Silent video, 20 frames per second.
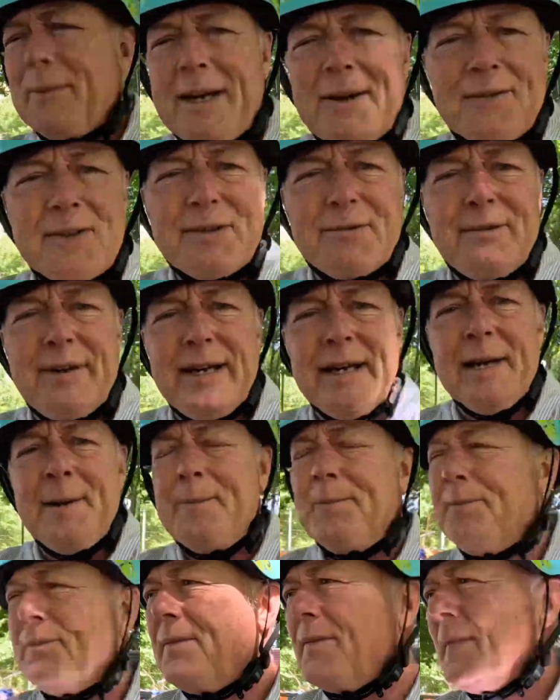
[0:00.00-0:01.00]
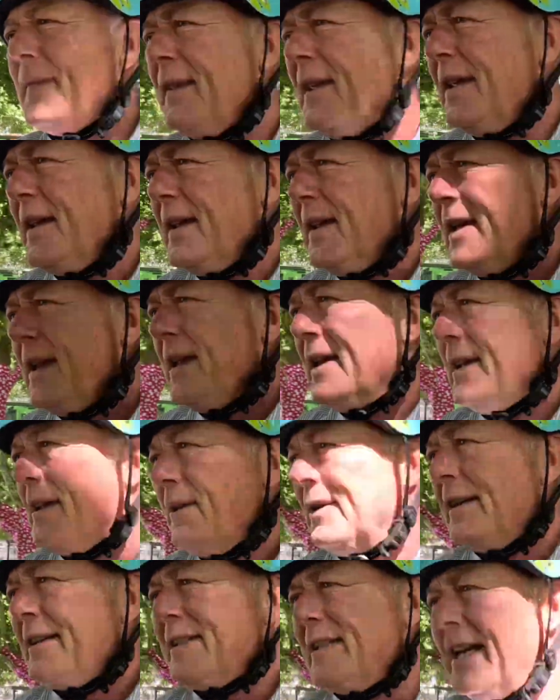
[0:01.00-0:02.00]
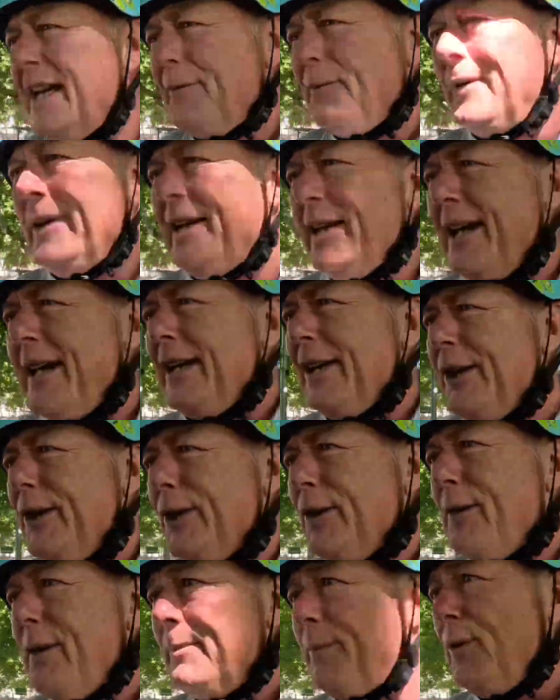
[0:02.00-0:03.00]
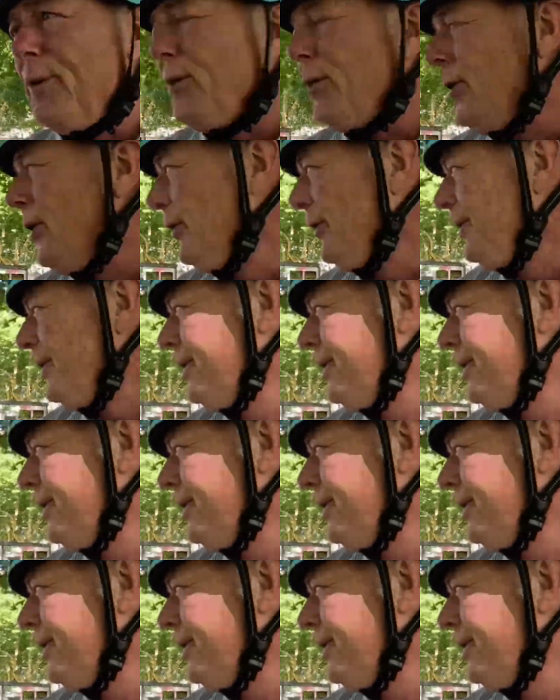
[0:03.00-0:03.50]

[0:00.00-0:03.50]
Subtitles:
give us a ring. Let's see if we can get you on board